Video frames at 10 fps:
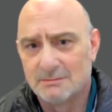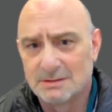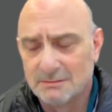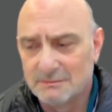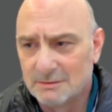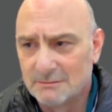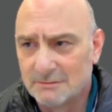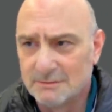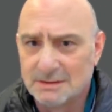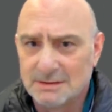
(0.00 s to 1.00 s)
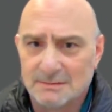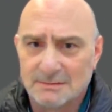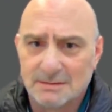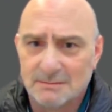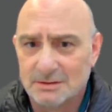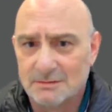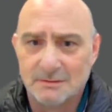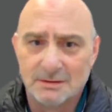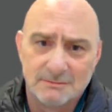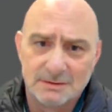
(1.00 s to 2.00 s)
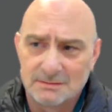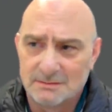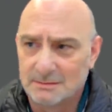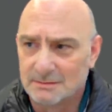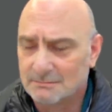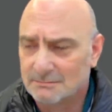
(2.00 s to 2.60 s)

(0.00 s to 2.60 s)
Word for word: I was involved with TRC, but on the other side.